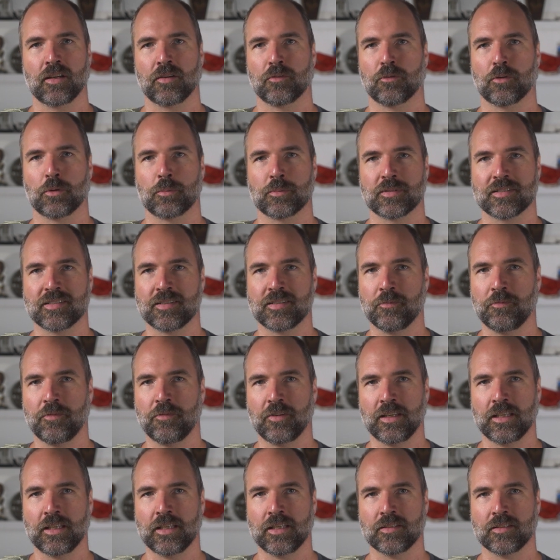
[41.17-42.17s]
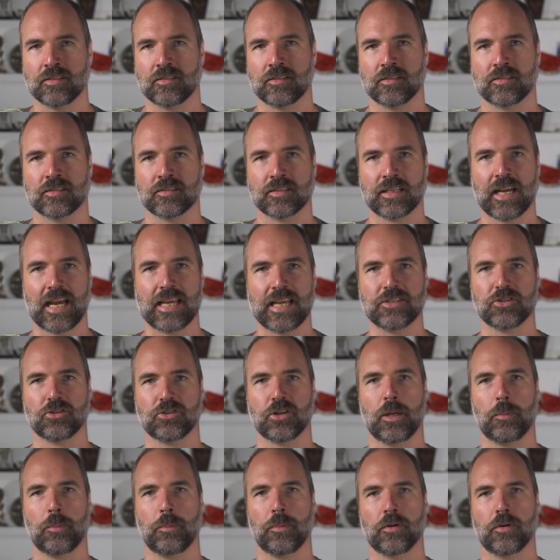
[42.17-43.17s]
from symphonies to
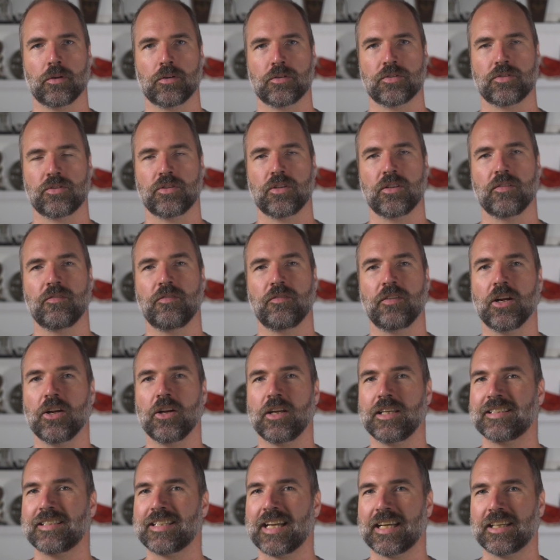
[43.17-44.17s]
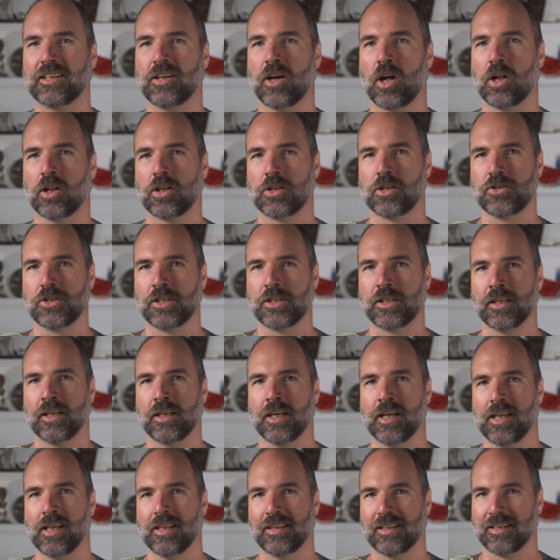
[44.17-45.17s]
skyscrapers to the very technology
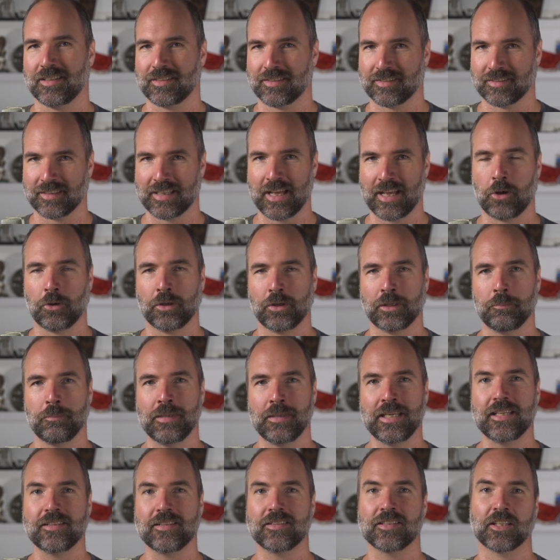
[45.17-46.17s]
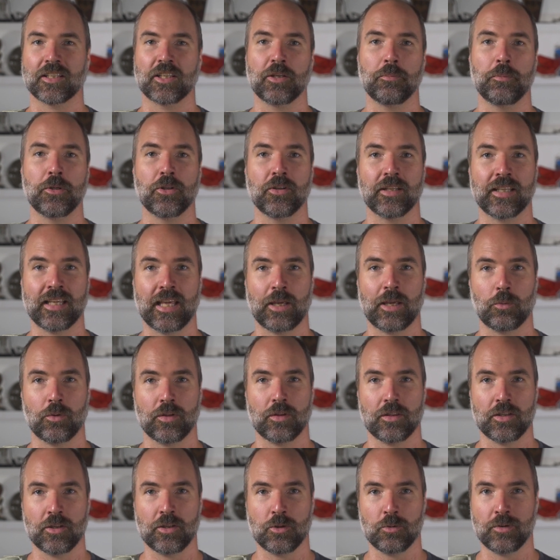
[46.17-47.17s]
that is allowing me to communicate
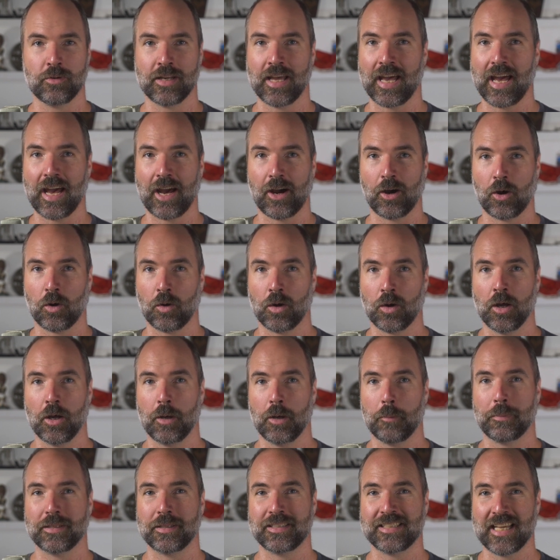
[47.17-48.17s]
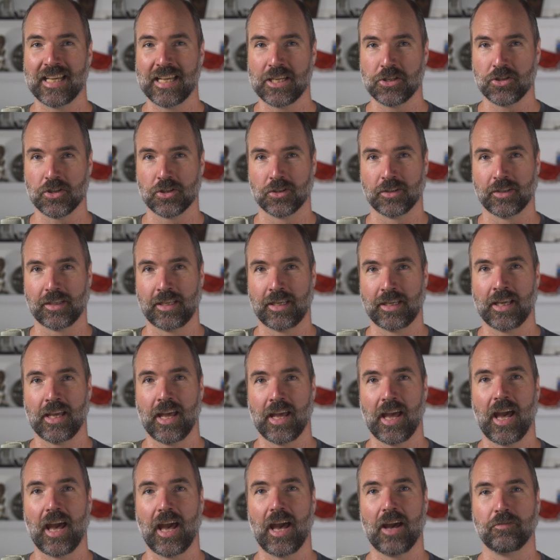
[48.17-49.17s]
with you now, potentially
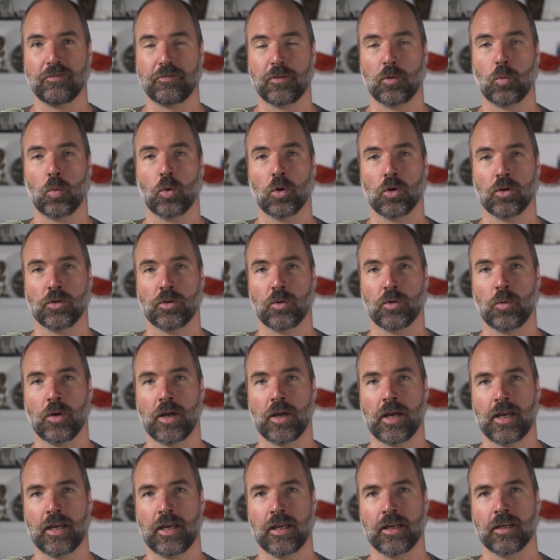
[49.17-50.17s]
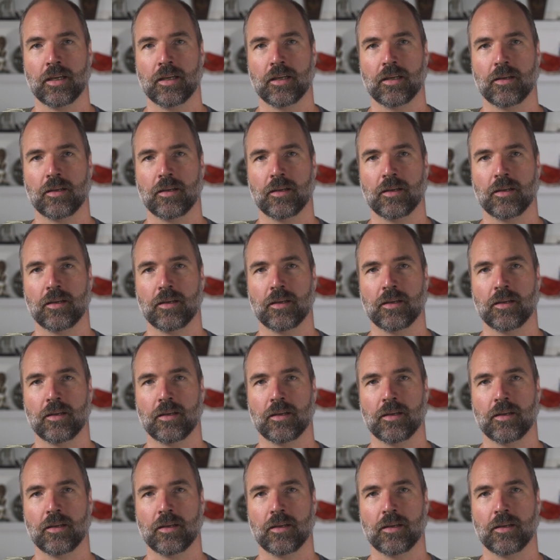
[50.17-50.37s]
half a world away.